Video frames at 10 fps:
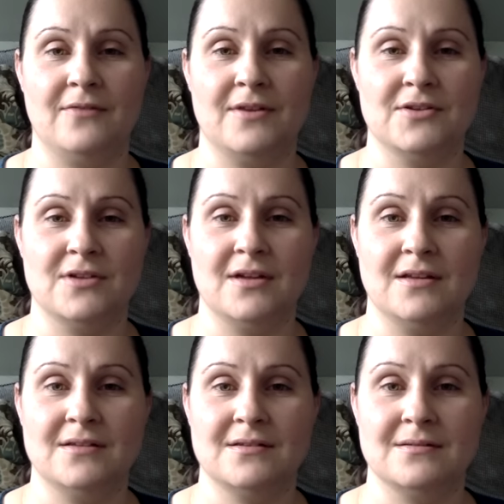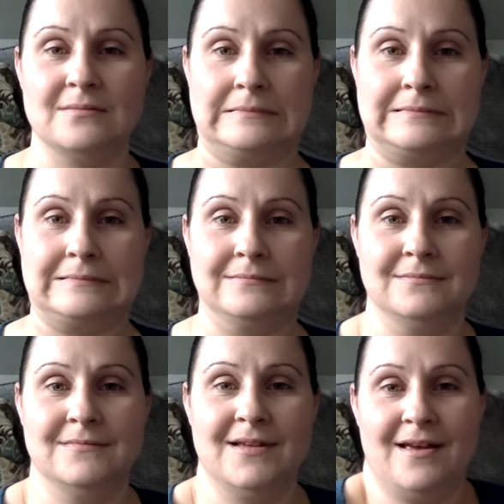French knots.
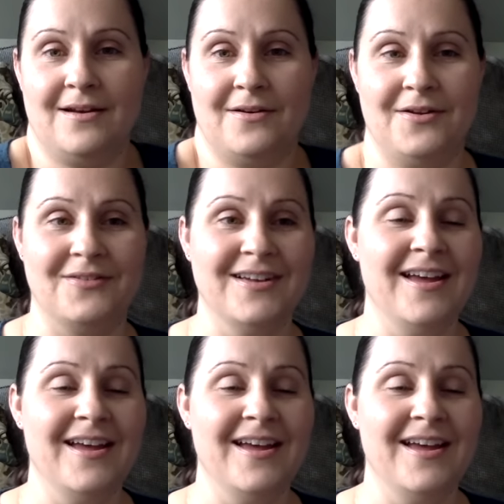I don't know.